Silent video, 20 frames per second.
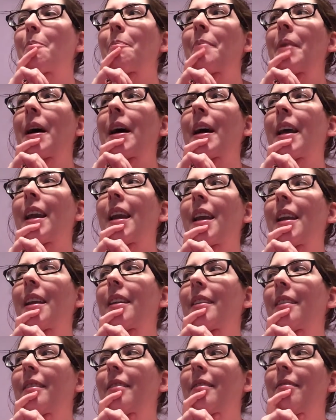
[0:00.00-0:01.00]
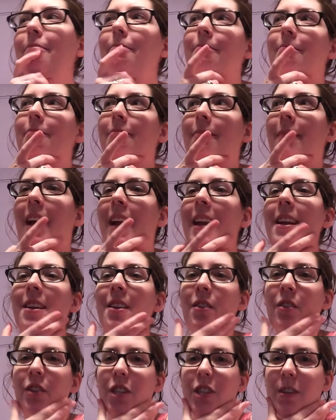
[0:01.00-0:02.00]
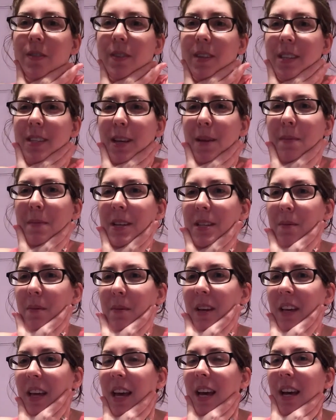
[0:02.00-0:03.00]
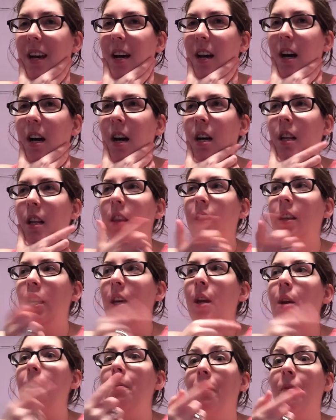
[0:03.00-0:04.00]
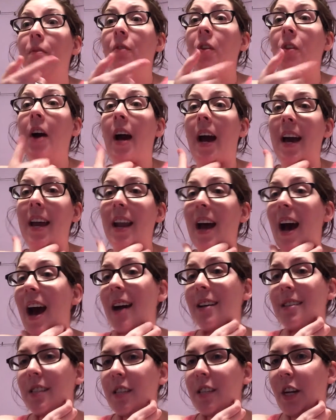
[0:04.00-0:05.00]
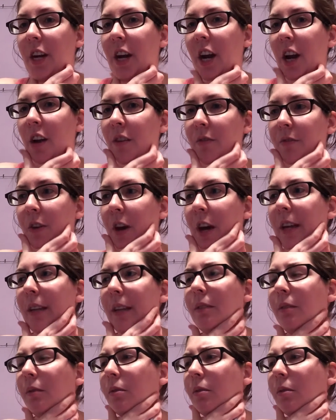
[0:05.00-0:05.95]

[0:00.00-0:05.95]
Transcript: but I didn't know she would send me something like uh, the year before. I had asked her if like,